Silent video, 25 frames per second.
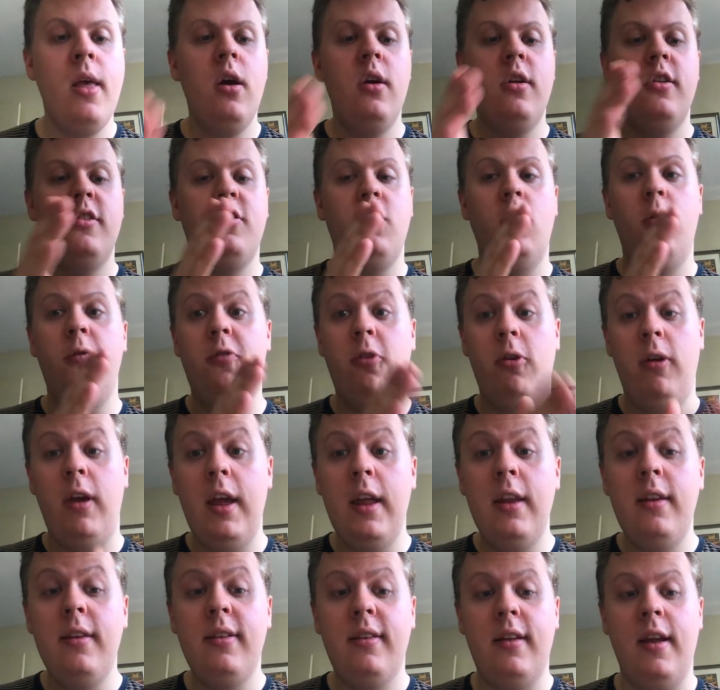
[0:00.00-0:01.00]
So for
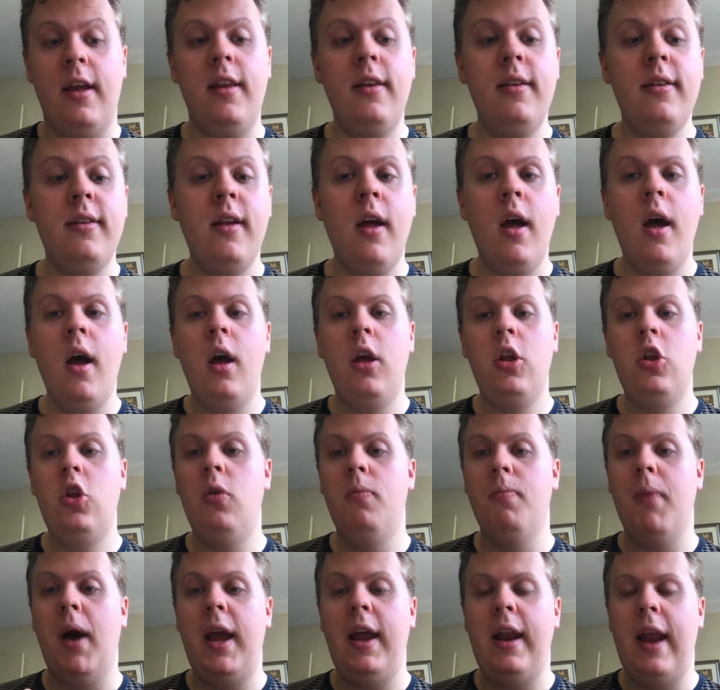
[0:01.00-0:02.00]
instance, you
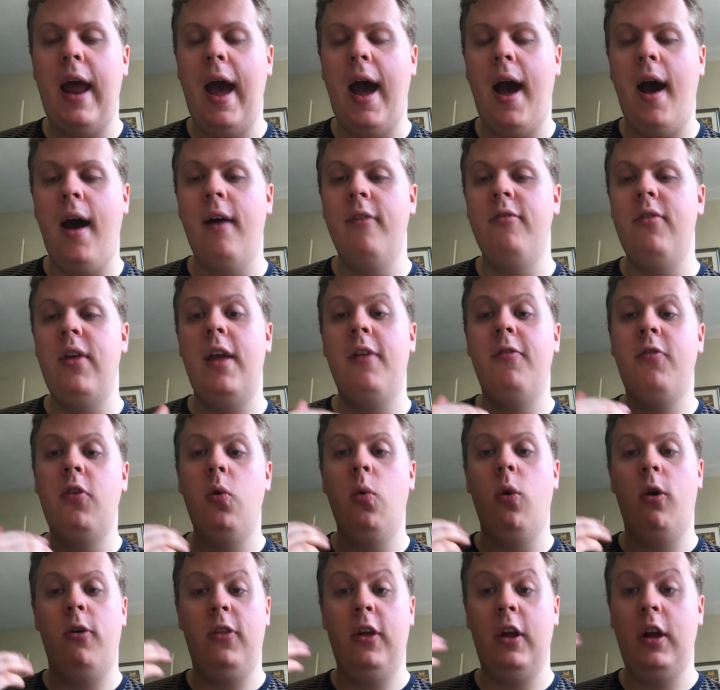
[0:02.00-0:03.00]
might have, if you
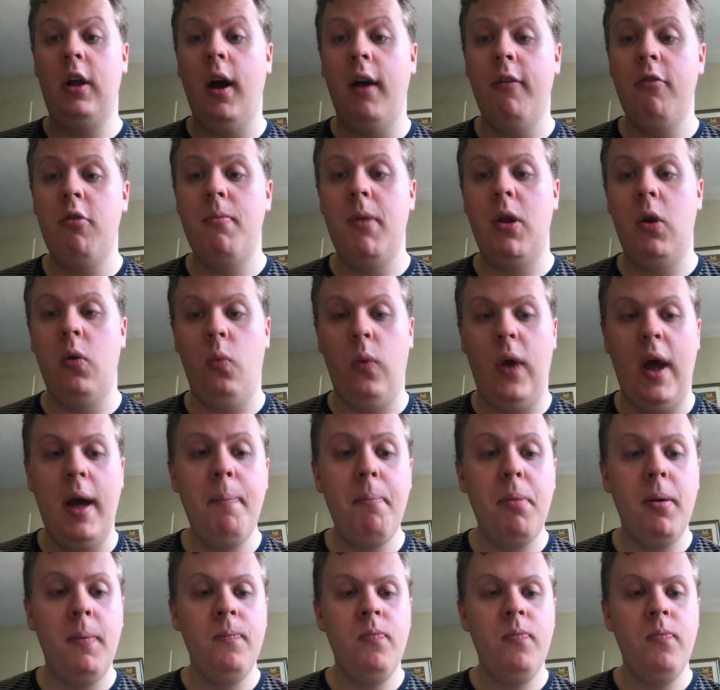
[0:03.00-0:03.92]
are the government whip,